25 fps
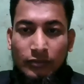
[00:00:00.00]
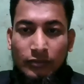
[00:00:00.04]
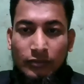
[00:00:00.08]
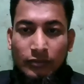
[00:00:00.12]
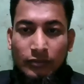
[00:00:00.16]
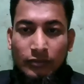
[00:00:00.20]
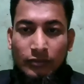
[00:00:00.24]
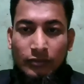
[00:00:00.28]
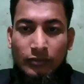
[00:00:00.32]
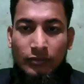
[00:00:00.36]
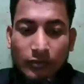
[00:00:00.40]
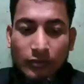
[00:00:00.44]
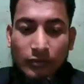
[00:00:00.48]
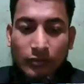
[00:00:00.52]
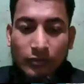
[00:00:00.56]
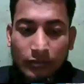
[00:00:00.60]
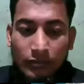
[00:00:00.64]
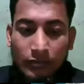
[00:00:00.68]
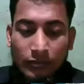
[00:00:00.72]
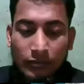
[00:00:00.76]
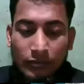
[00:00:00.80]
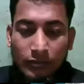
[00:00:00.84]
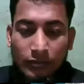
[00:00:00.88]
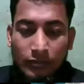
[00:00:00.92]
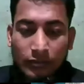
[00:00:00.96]

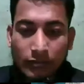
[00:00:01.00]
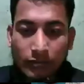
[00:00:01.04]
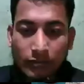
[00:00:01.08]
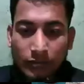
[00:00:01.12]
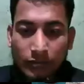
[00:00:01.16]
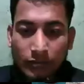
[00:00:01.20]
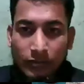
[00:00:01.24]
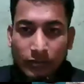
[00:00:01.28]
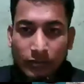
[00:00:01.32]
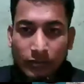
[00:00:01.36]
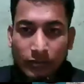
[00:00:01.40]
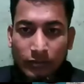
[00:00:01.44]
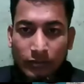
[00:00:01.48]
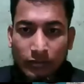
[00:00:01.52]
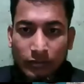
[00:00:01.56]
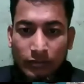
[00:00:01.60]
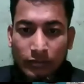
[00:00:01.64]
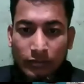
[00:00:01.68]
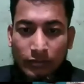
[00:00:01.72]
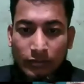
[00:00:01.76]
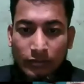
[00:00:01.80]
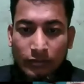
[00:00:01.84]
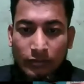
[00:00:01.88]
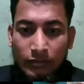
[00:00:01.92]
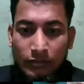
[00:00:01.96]

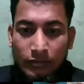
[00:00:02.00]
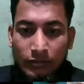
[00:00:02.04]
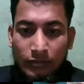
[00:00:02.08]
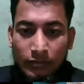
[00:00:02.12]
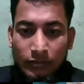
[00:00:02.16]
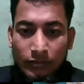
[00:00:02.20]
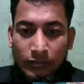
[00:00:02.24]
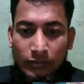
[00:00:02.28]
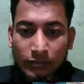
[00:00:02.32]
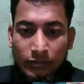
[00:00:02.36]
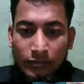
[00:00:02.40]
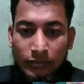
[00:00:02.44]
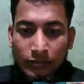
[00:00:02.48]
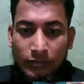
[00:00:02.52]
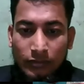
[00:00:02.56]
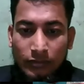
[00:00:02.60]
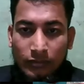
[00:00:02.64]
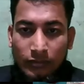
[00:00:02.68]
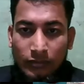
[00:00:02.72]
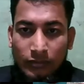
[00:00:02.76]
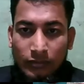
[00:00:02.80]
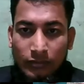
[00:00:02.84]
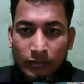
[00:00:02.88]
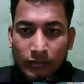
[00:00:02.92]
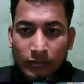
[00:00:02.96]

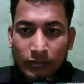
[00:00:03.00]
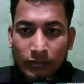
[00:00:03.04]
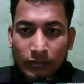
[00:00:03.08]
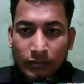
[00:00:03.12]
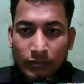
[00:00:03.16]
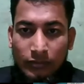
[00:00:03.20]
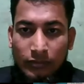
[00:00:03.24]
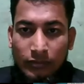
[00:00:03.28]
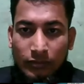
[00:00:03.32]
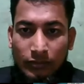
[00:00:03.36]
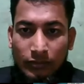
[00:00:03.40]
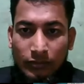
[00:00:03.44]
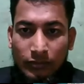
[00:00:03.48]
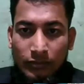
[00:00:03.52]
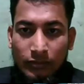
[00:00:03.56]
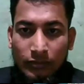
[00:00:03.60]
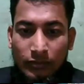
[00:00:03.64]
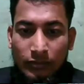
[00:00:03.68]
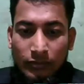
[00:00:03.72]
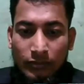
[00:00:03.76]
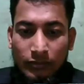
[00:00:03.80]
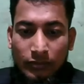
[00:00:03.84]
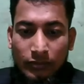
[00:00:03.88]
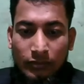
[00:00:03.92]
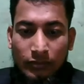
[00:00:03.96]

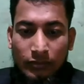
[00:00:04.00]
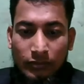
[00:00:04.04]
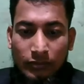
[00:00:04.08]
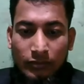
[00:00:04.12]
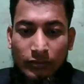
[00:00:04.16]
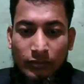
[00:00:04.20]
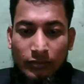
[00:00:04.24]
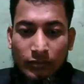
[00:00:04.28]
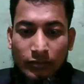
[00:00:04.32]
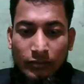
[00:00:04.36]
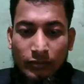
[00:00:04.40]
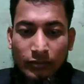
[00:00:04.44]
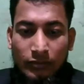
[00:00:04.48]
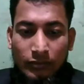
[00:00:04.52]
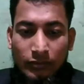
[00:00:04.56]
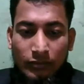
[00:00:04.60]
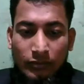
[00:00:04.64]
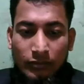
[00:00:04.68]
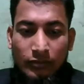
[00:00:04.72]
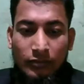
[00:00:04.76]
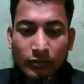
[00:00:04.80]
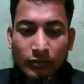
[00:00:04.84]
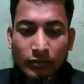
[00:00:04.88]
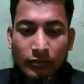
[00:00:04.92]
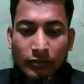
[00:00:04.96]

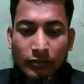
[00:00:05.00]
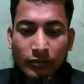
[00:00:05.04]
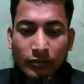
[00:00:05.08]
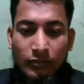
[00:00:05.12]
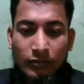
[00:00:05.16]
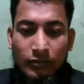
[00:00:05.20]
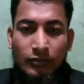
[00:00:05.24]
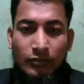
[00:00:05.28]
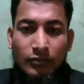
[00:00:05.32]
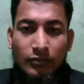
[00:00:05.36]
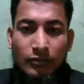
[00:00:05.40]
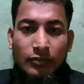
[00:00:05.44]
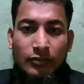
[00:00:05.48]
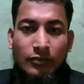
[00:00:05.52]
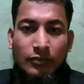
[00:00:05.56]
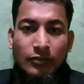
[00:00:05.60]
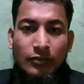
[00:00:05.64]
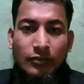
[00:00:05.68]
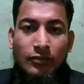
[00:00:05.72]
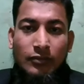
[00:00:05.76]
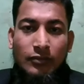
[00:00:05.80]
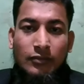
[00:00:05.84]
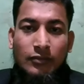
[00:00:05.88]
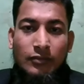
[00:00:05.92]
This person isn't speaking.